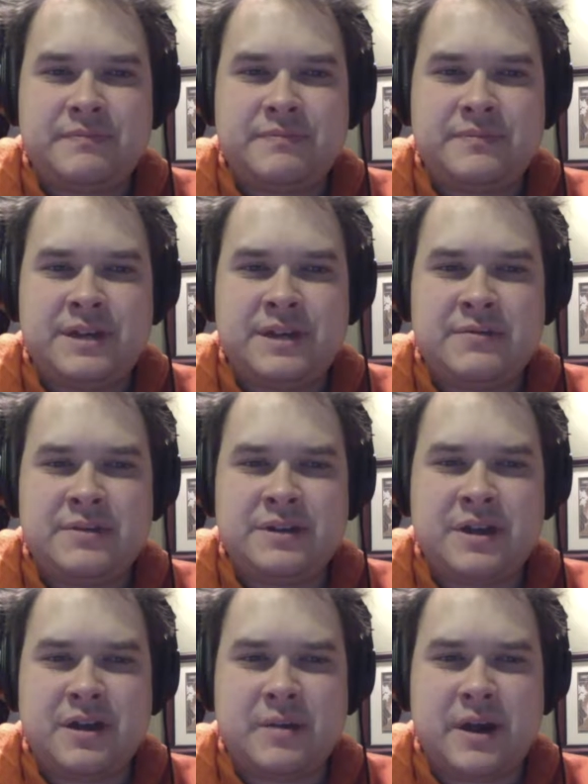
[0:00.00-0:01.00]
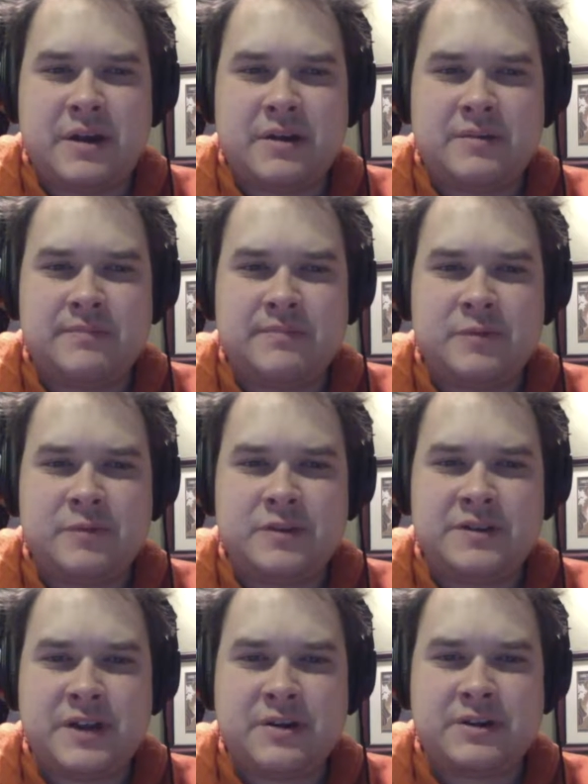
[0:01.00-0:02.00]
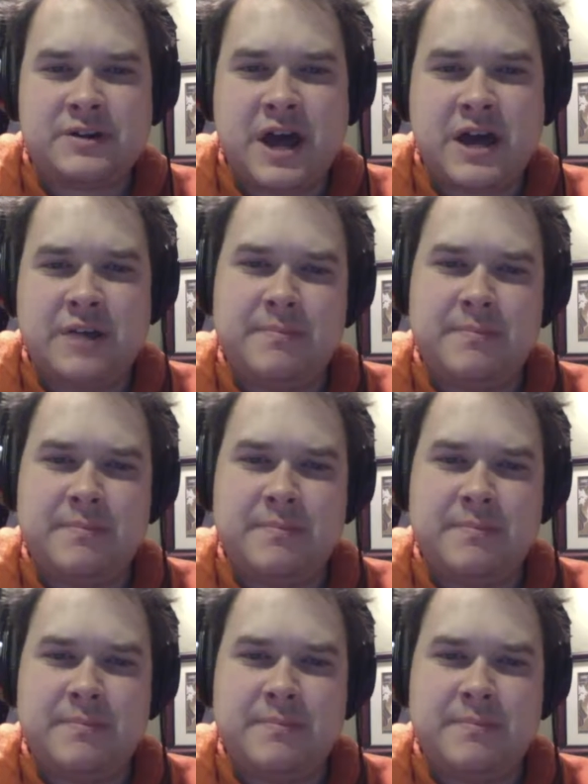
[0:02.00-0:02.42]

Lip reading: They didn't really talk about her. Was not her time.